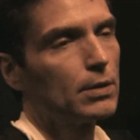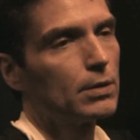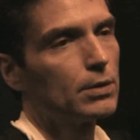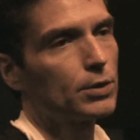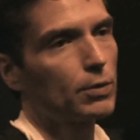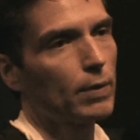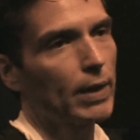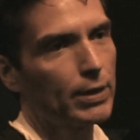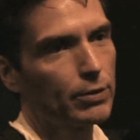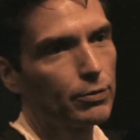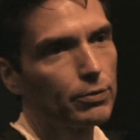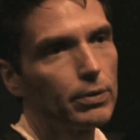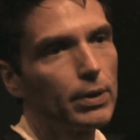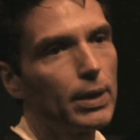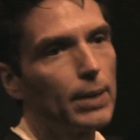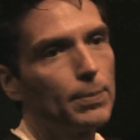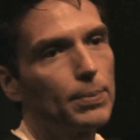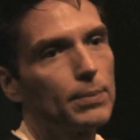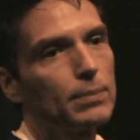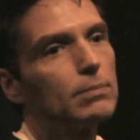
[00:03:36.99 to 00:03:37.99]
So I grew
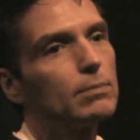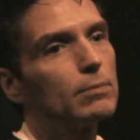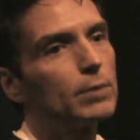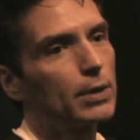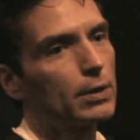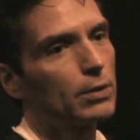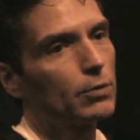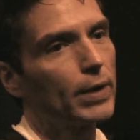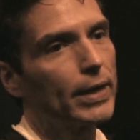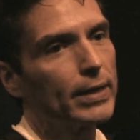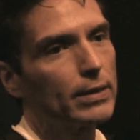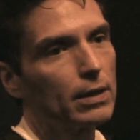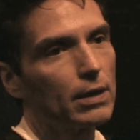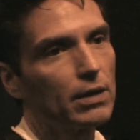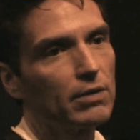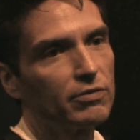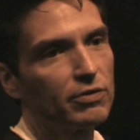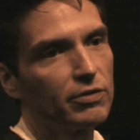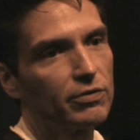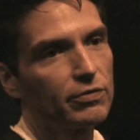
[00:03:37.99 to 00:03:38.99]
up with a great
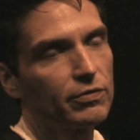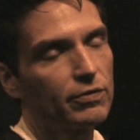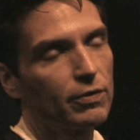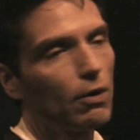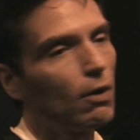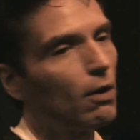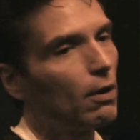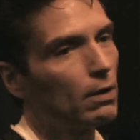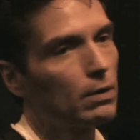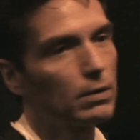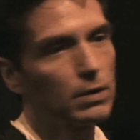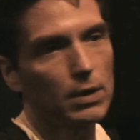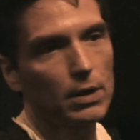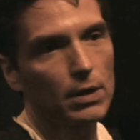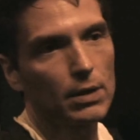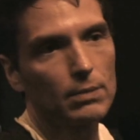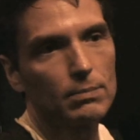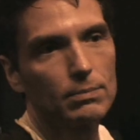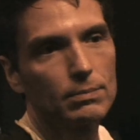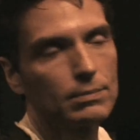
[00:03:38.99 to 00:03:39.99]
love of all
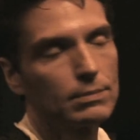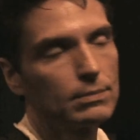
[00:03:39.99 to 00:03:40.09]
the